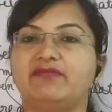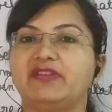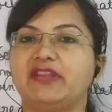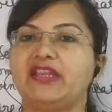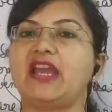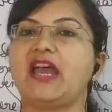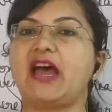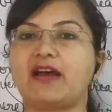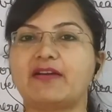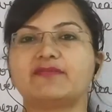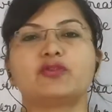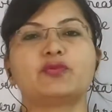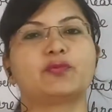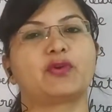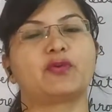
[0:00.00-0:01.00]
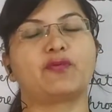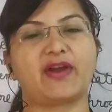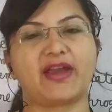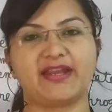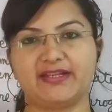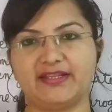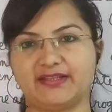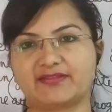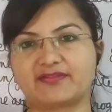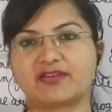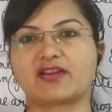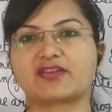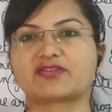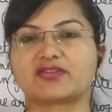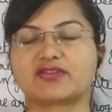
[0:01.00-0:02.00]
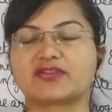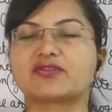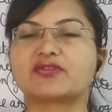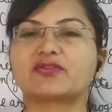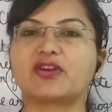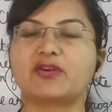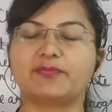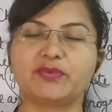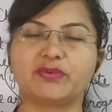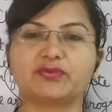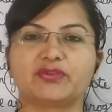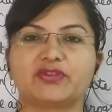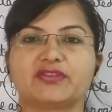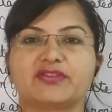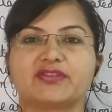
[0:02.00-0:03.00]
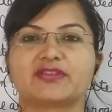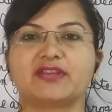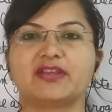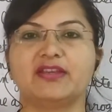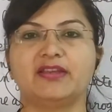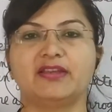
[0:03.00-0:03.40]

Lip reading: We have to provide instructions to computers.